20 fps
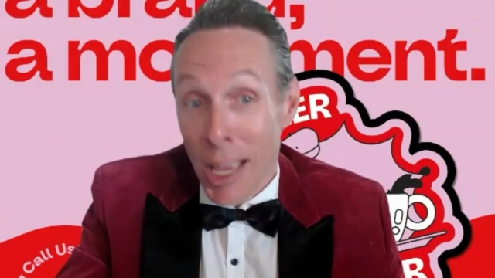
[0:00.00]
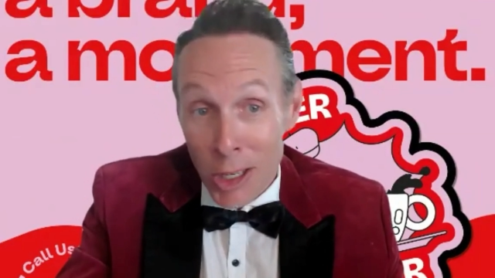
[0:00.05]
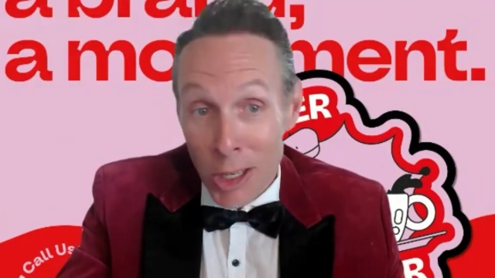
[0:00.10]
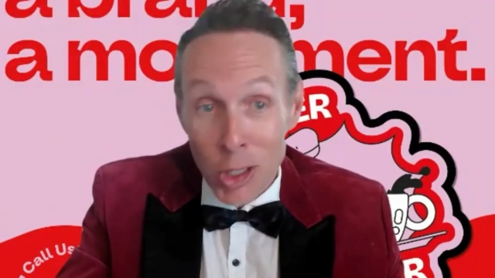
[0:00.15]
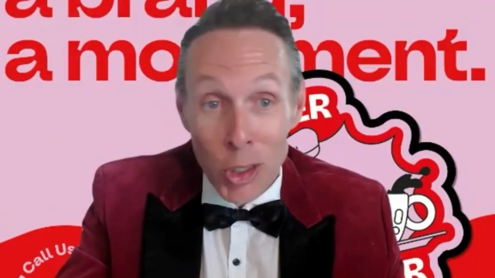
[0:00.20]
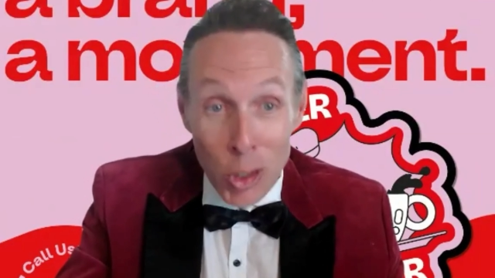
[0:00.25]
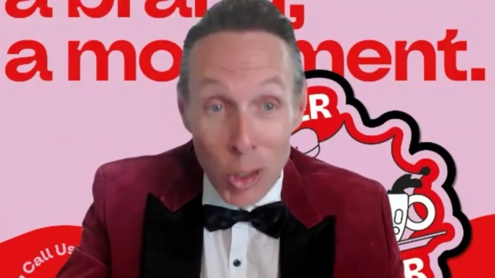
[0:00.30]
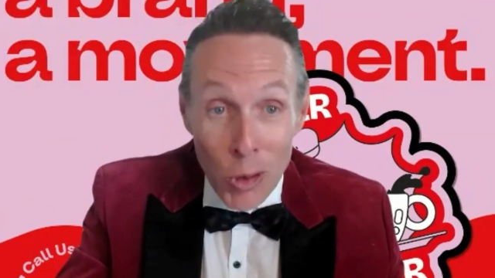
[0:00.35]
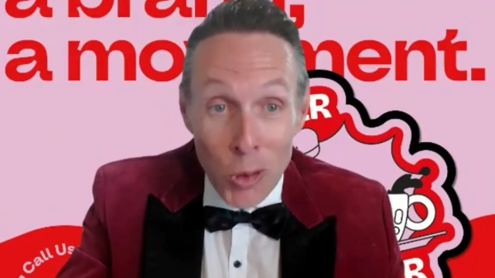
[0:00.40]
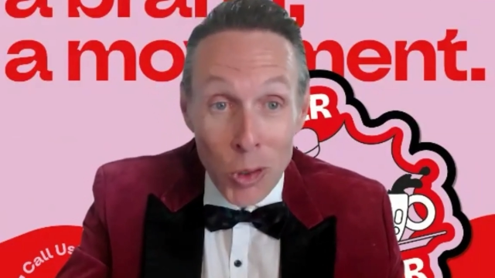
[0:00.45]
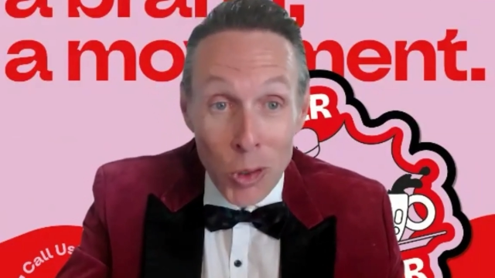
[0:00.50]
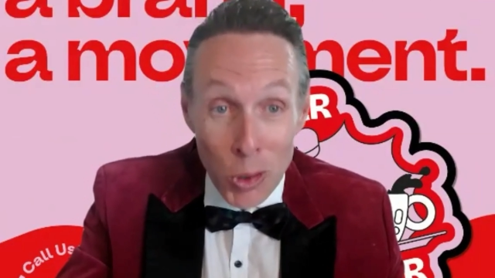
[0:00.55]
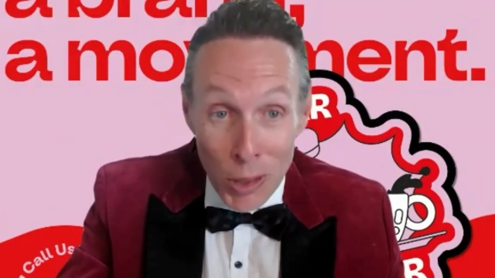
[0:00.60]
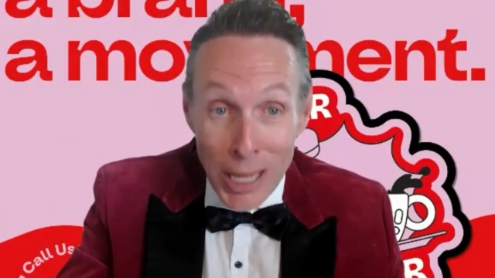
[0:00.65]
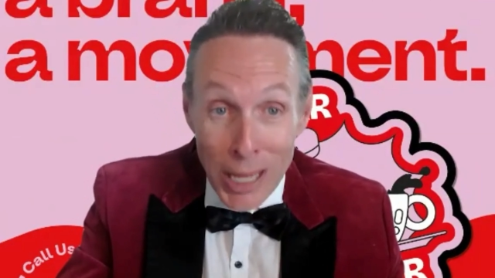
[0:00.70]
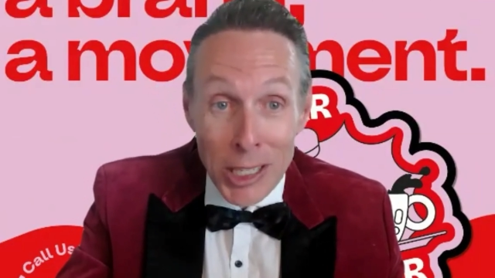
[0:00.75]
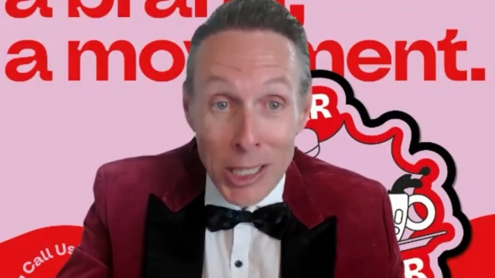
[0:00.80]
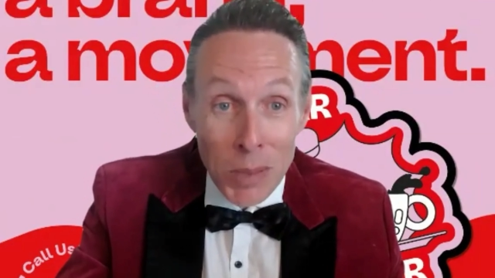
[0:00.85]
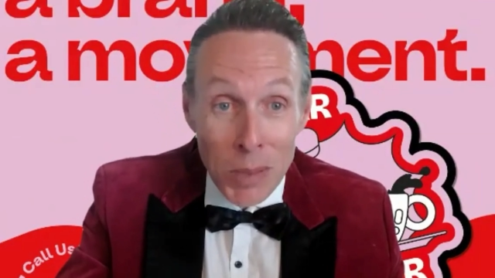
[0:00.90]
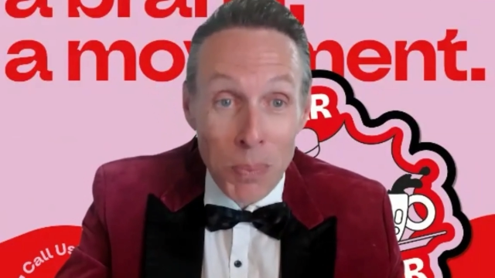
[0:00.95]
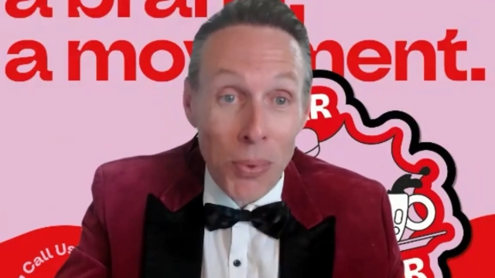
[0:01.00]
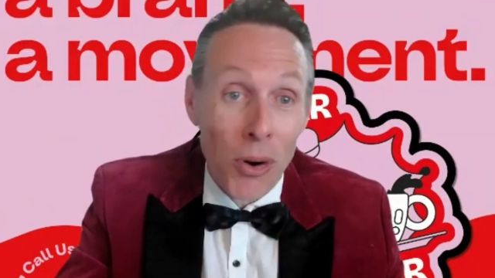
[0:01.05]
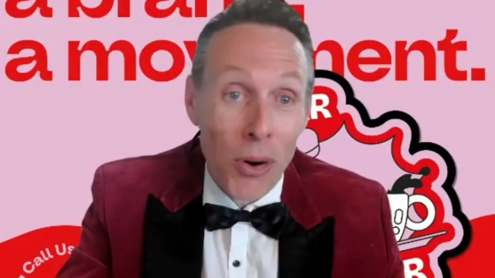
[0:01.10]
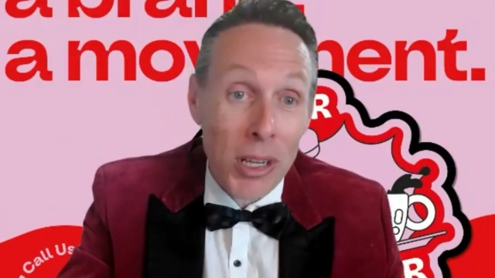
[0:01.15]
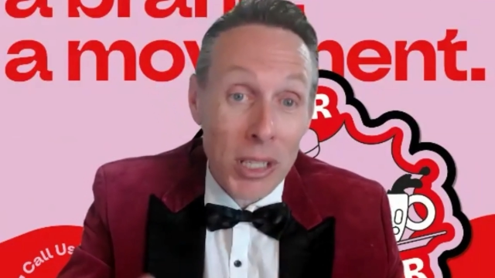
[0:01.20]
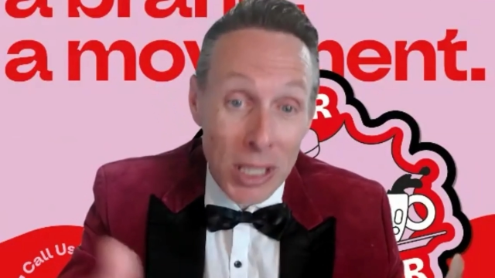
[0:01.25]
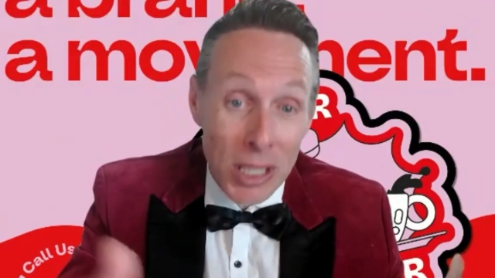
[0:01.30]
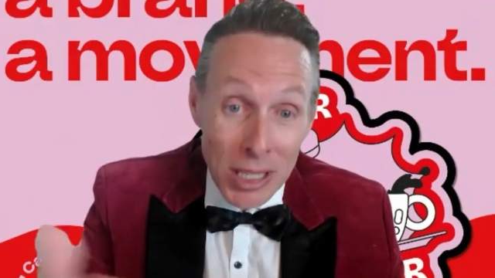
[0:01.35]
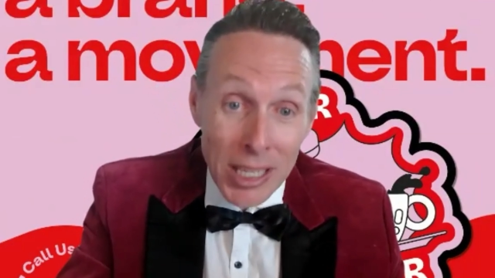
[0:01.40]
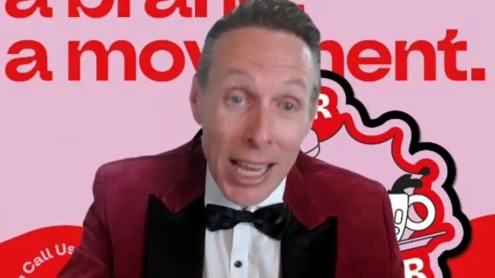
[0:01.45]
social
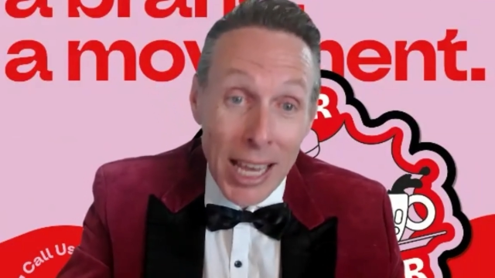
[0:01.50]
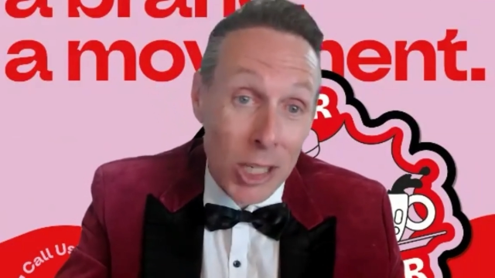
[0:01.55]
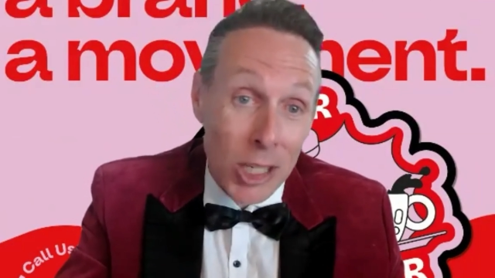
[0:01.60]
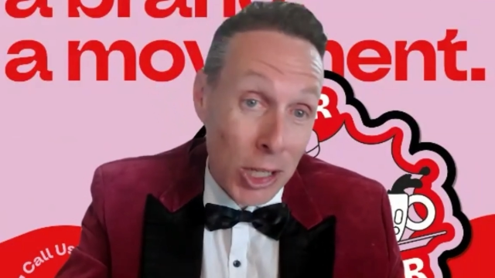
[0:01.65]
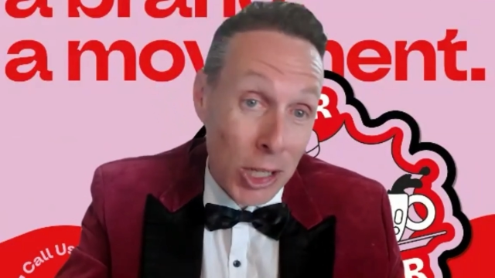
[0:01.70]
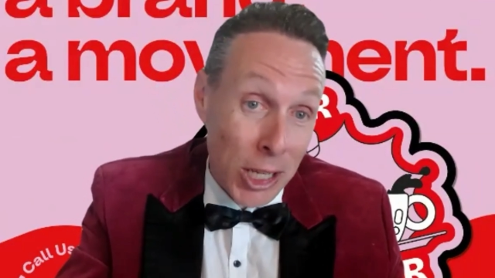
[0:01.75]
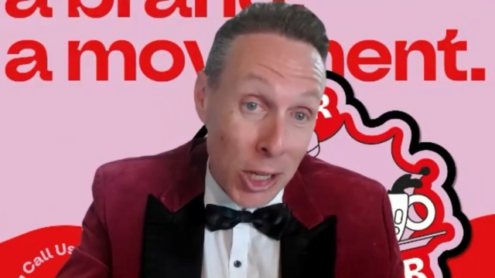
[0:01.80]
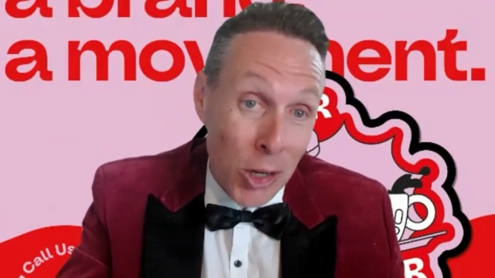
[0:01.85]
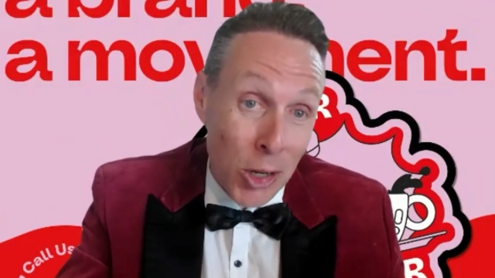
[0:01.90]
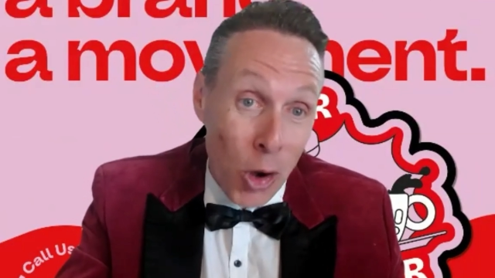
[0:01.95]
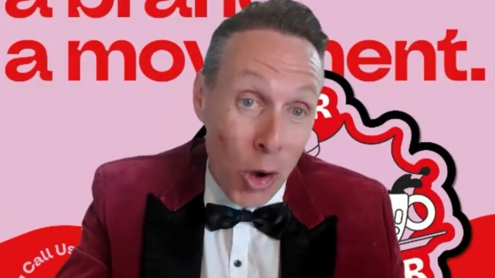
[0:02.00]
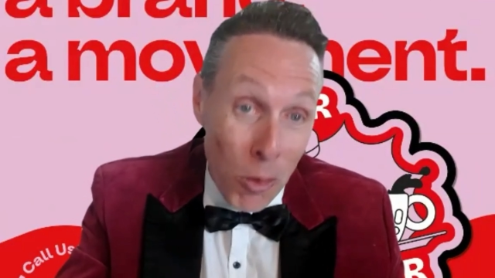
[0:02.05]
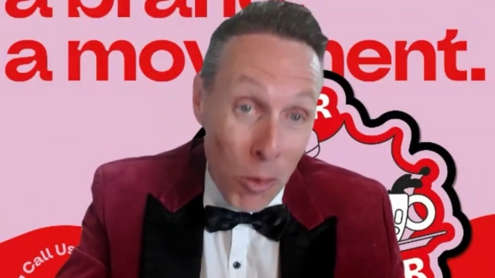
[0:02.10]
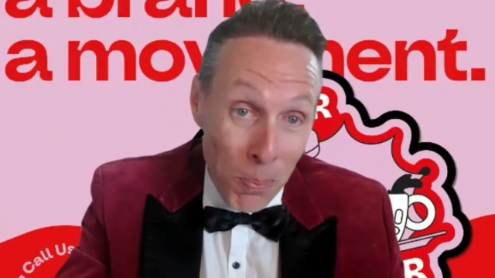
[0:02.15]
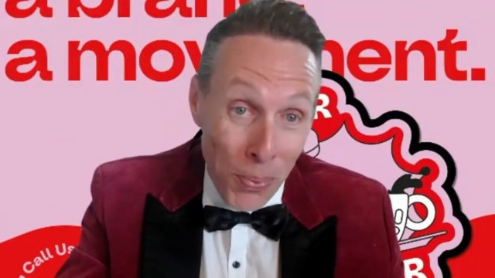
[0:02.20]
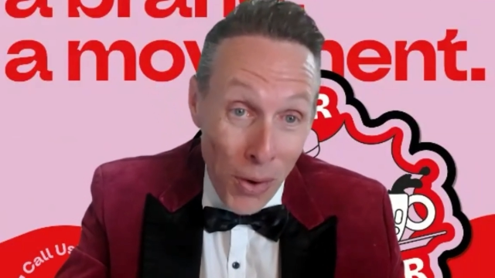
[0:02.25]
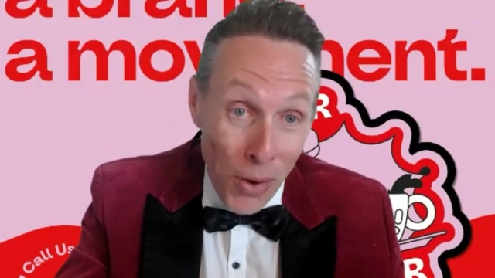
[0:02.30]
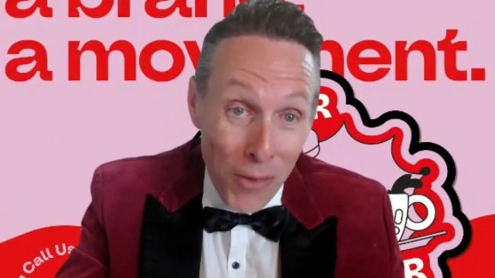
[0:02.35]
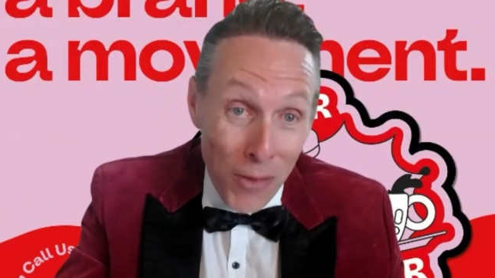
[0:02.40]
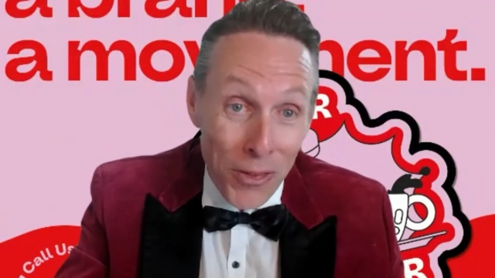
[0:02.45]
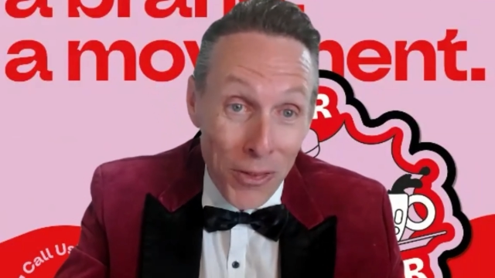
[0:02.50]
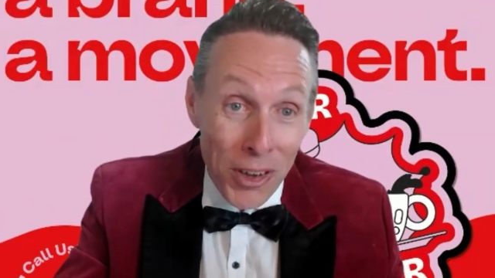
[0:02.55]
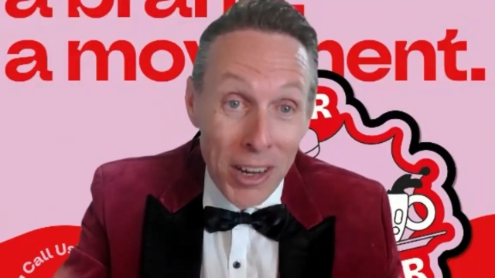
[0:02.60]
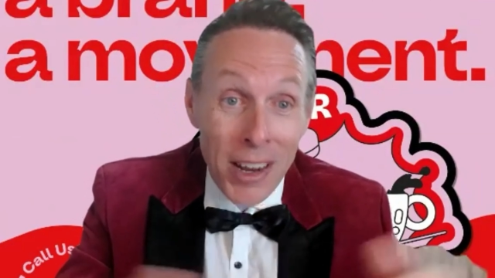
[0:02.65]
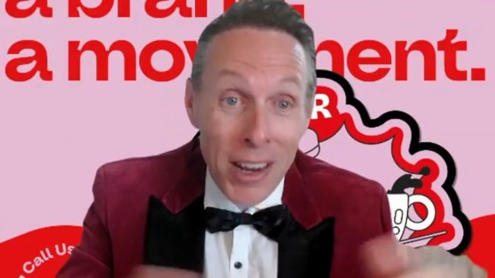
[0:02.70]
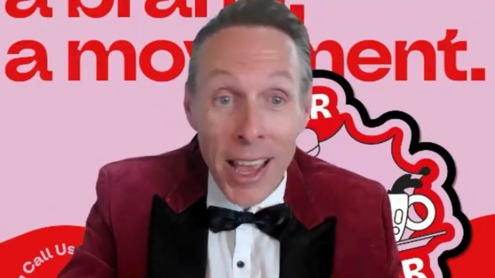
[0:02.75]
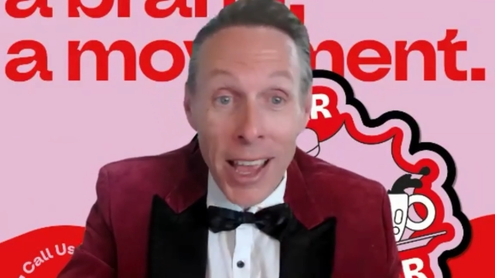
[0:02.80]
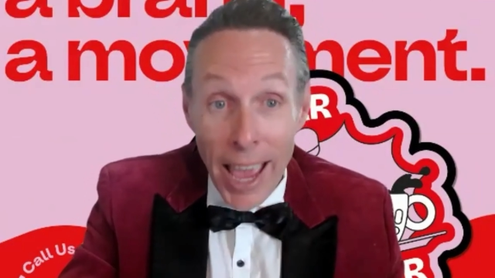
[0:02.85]
enterprise. It's actually a non-profit,